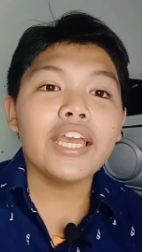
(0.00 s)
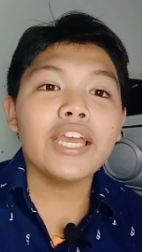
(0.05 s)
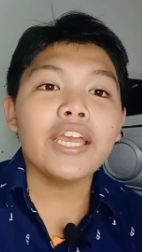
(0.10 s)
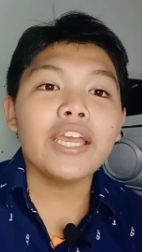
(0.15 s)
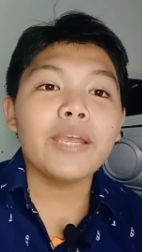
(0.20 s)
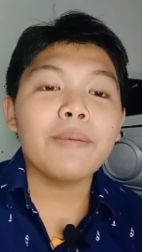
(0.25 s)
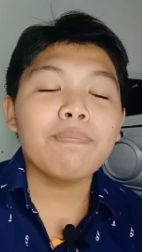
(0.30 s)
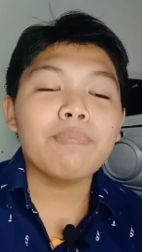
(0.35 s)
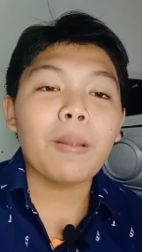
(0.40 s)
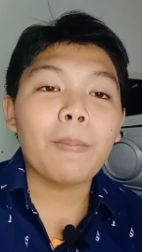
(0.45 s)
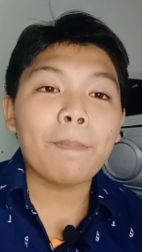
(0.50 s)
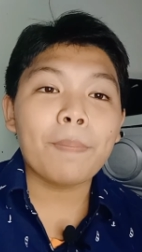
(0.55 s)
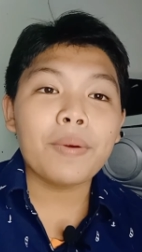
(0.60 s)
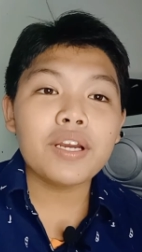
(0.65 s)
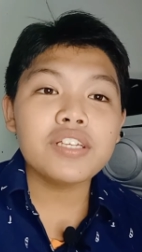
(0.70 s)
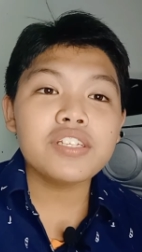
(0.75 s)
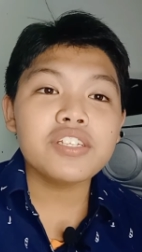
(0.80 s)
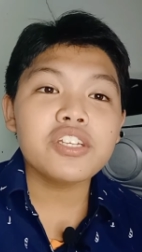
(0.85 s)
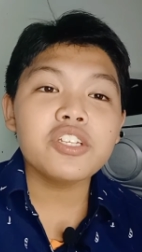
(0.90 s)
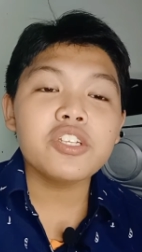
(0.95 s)
If the
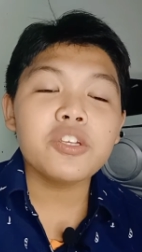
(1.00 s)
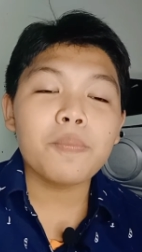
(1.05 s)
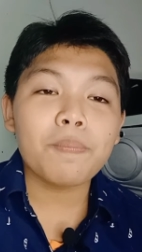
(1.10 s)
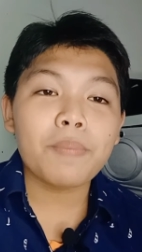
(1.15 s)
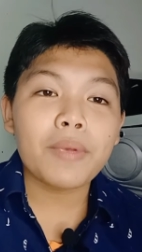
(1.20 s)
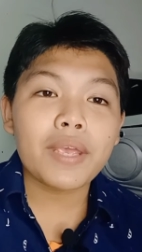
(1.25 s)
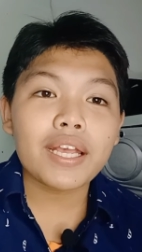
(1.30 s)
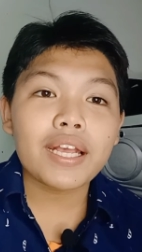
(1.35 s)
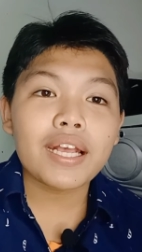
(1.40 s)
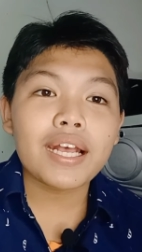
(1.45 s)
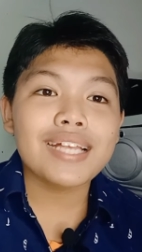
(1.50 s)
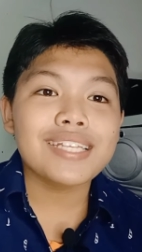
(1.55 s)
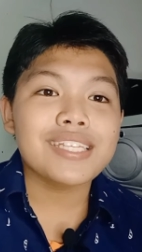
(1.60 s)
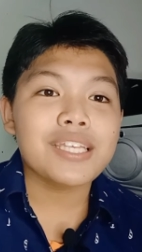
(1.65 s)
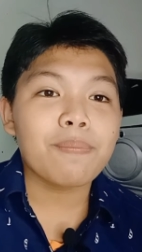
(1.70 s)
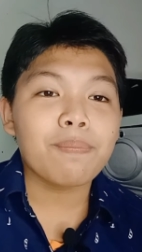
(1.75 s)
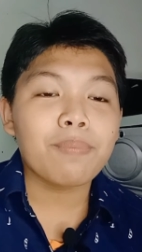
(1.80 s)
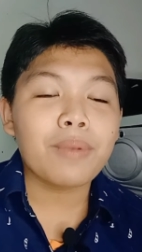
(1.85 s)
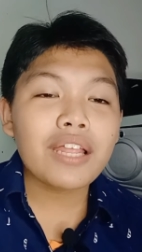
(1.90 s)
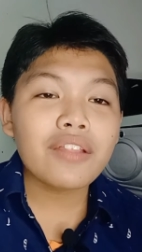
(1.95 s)
person you pick has
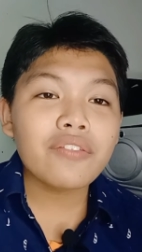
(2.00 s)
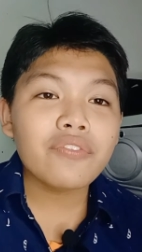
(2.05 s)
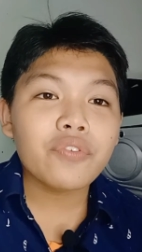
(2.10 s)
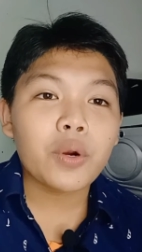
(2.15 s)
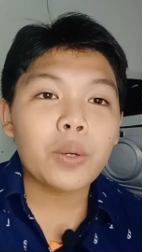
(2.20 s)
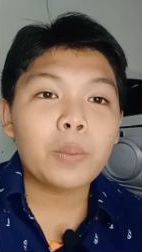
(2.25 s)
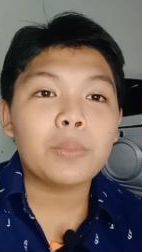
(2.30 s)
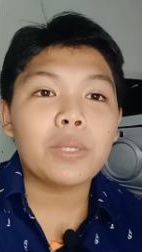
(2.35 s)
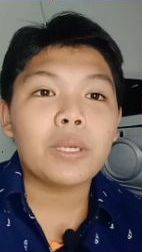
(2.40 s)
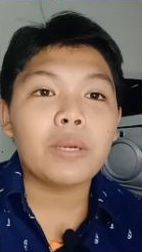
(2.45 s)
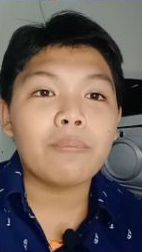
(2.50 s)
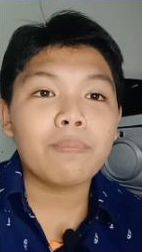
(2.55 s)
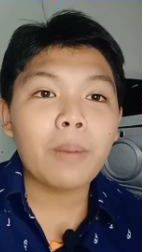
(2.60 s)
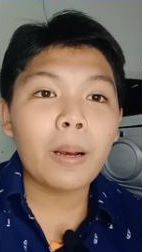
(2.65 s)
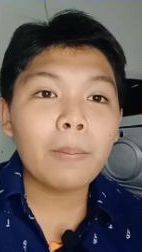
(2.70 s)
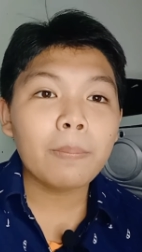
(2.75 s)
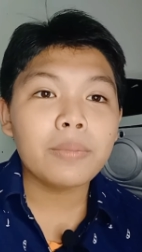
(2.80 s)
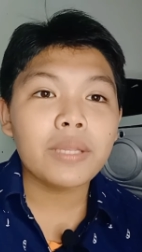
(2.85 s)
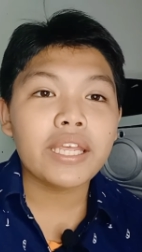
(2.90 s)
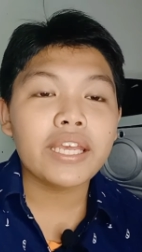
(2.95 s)
a platform to the
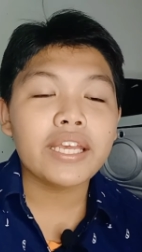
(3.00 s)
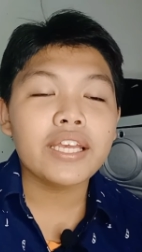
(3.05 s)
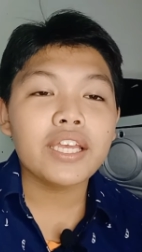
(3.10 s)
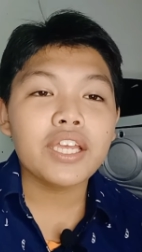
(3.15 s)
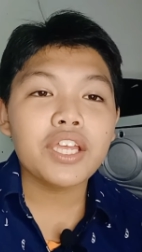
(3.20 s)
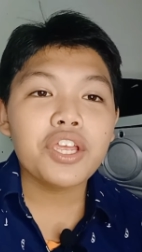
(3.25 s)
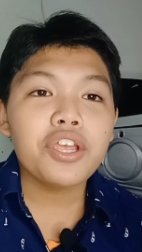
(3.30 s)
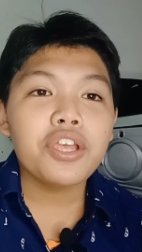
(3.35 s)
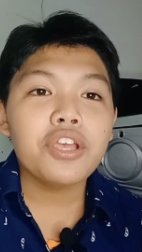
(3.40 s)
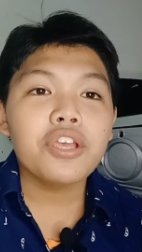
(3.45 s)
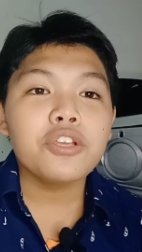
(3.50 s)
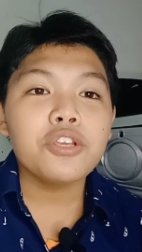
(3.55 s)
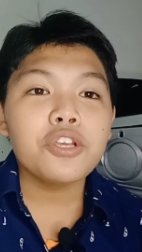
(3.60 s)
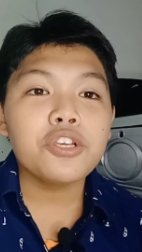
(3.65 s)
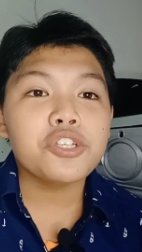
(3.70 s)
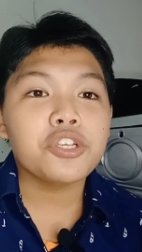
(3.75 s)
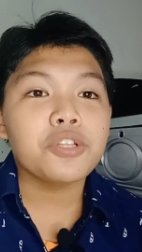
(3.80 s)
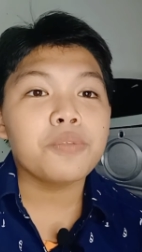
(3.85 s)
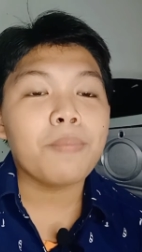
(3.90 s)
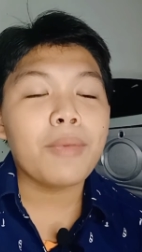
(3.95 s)
public, you
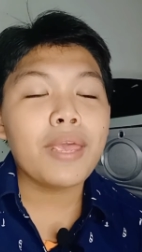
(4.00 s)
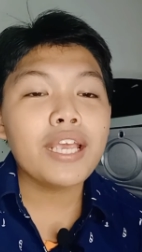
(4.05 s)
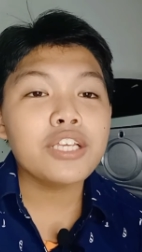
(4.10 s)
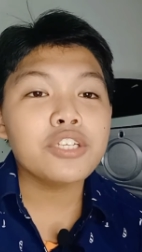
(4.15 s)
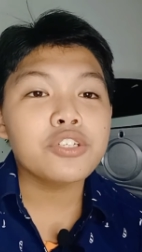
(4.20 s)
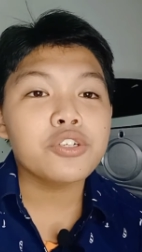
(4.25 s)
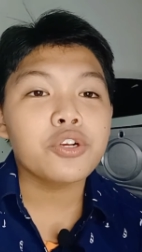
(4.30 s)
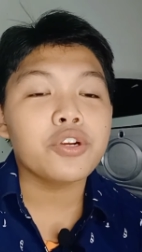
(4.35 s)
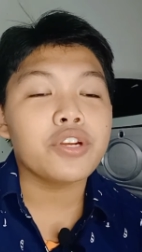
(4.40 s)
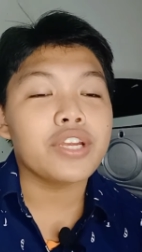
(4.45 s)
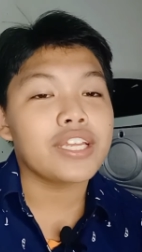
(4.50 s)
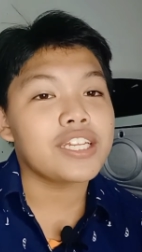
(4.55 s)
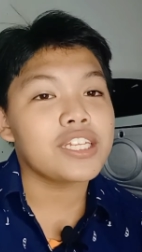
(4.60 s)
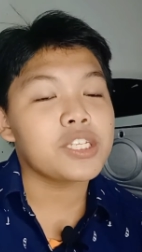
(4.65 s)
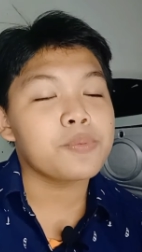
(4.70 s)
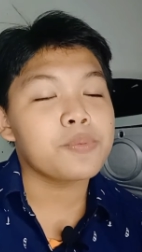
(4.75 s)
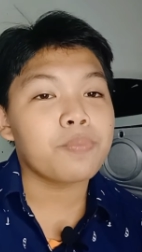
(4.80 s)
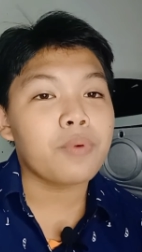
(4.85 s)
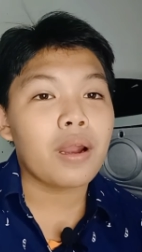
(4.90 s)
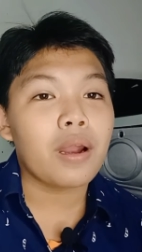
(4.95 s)
should make sure it
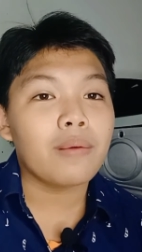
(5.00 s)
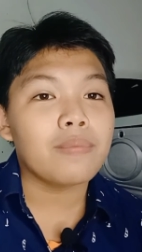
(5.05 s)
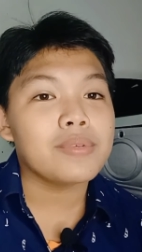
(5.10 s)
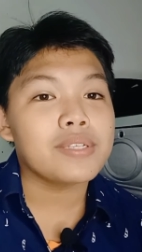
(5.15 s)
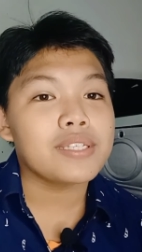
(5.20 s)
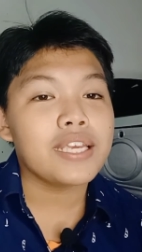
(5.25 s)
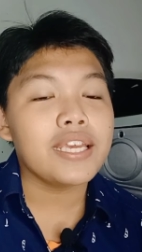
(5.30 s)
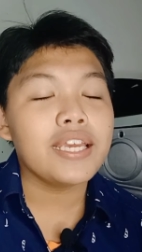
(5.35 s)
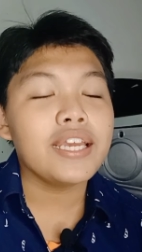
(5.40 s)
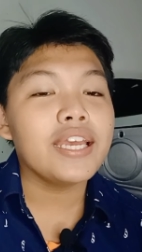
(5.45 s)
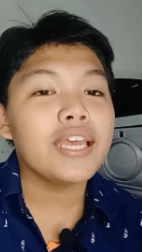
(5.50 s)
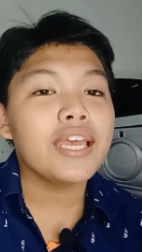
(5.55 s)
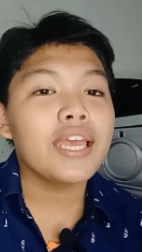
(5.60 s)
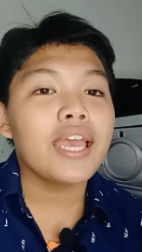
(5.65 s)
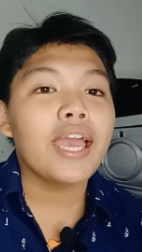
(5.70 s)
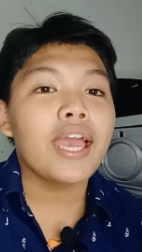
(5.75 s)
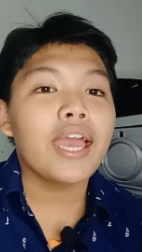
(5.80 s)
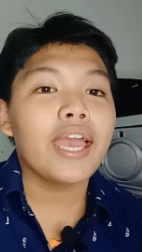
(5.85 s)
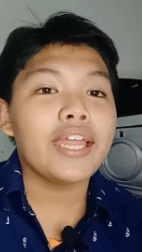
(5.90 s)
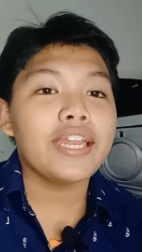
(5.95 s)
is promising
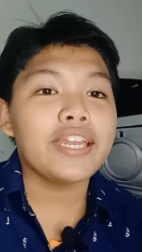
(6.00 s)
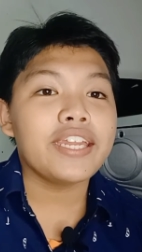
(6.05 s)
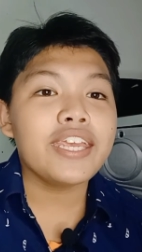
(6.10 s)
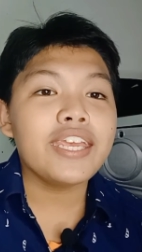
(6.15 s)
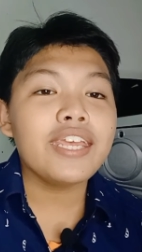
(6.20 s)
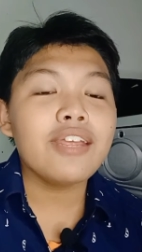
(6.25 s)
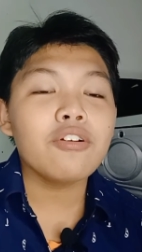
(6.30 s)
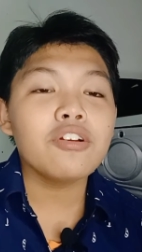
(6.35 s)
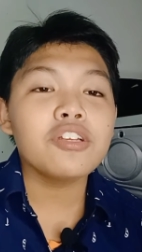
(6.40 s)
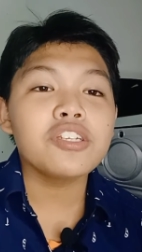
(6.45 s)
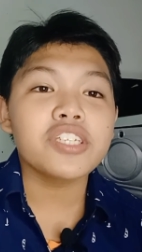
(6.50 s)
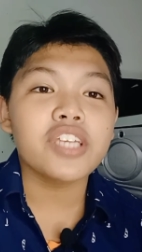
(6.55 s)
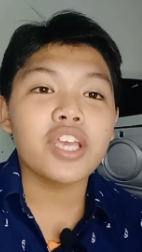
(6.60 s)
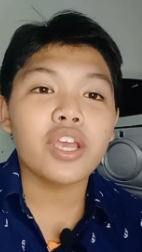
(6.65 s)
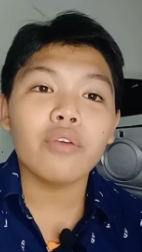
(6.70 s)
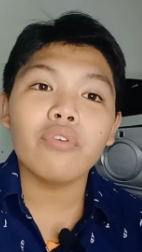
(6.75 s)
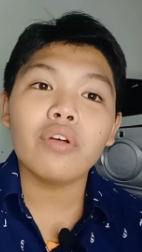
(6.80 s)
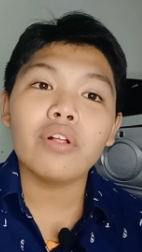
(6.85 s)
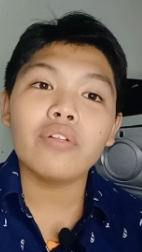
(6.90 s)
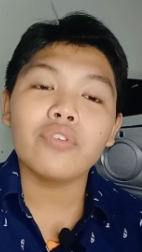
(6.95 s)
and he or
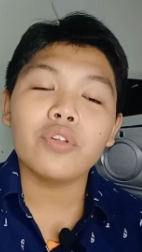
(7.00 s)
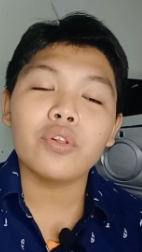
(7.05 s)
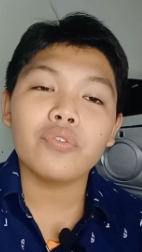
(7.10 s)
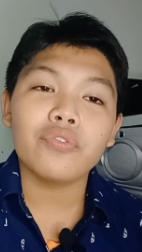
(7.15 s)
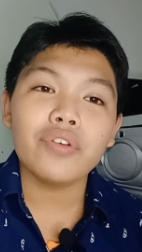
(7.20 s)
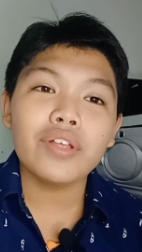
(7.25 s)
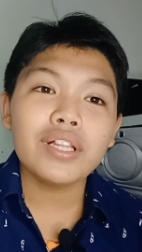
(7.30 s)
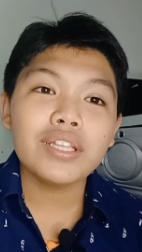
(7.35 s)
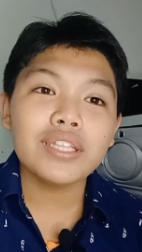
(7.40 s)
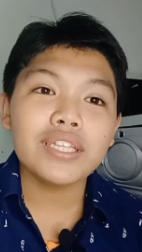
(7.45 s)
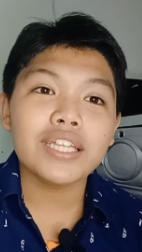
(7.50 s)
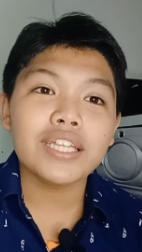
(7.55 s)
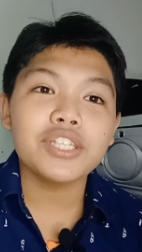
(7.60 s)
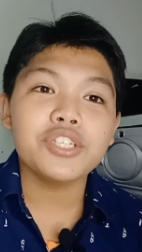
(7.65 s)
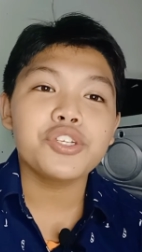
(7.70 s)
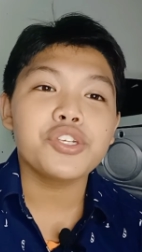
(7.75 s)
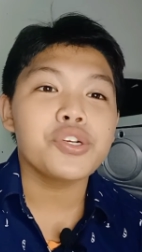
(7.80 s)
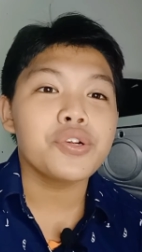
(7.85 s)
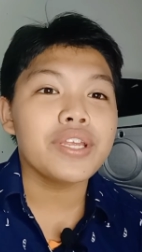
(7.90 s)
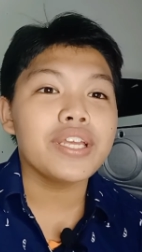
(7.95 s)
she will fulfill it
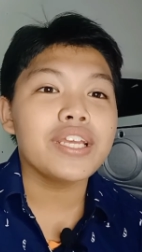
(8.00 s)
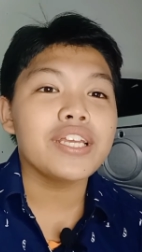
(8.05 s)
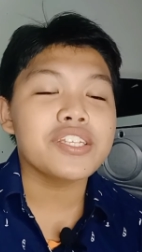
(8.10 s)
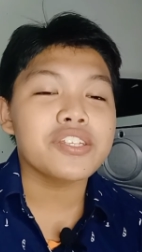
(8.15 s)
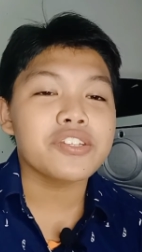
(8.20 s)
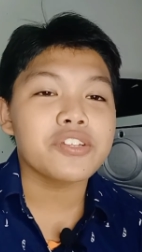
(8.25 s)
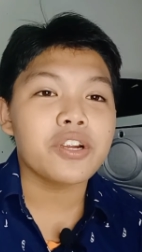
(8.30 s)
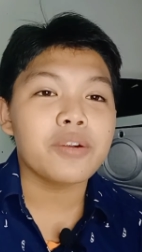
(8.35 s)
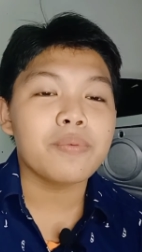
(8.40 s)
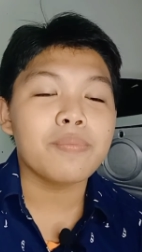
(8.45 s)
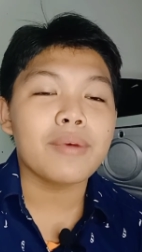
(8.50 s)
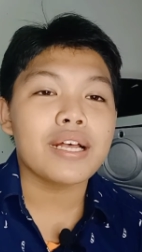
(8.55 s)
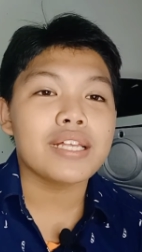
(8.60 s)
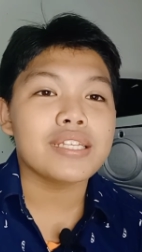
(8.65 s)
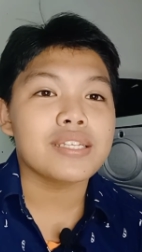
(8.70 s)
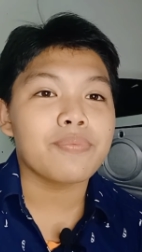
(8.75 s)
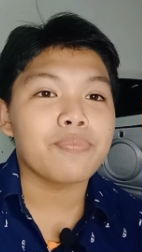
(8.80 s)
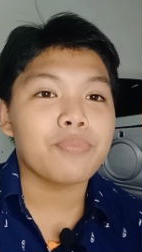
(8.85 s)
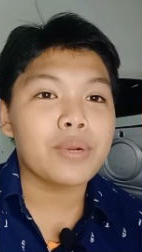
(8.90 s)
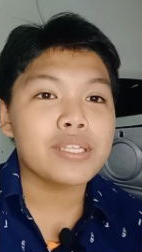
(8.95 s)
during his term
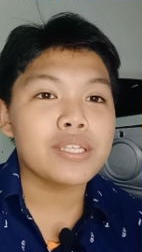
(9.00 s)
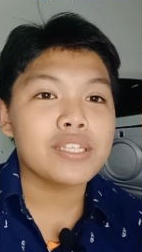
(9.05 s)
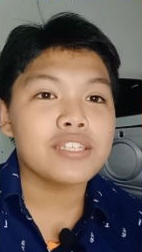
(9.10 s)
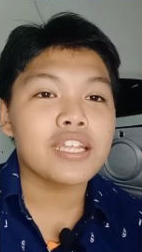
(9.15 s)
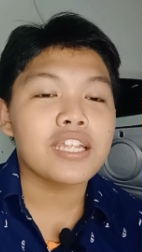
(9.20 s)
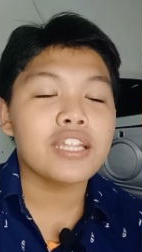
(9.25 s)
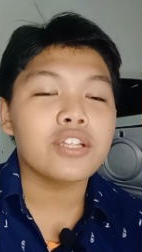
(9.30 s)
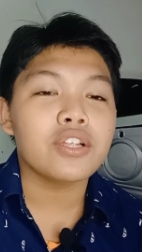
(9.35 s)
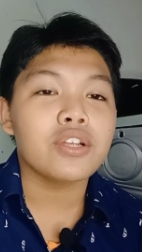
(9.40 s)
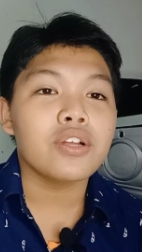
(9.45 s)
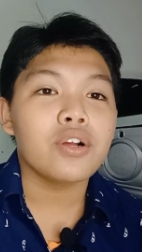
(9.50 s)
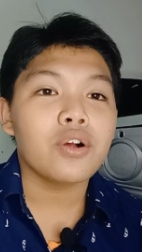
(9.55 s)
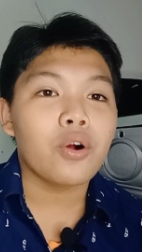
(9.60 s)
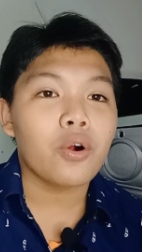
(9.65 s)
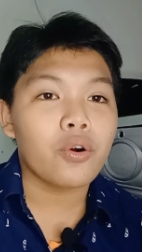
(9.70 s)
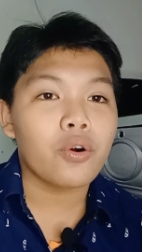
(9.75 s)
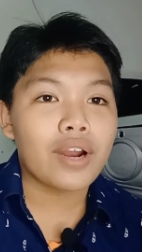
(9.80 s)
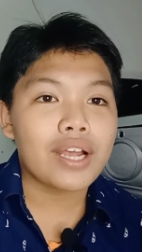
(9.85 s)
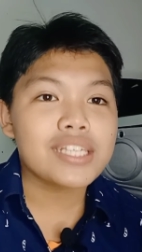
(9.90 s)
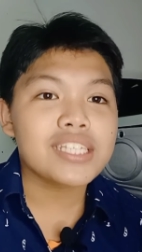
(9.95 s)
as a president
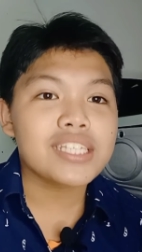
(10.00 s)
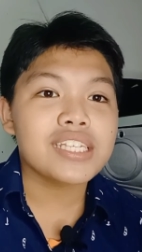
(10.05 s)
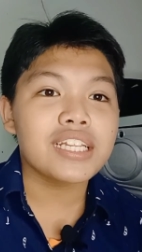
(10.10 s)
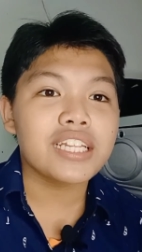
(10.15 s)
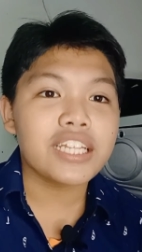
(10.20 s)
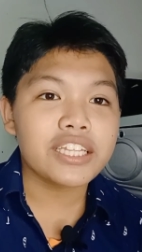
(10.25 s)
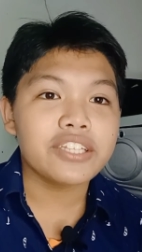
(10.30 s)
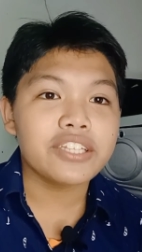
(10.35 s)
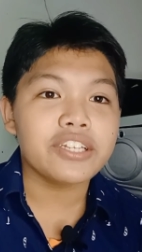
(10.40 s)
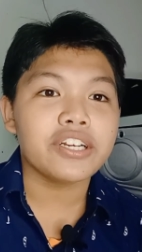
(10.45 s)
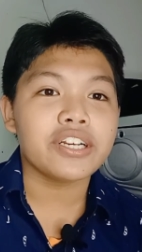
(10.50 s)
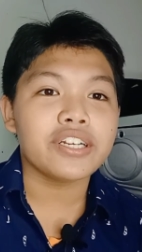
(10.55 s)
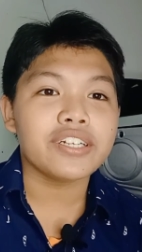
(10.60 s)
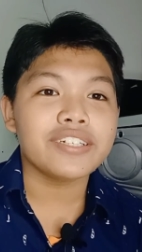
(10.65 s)
or as a leader.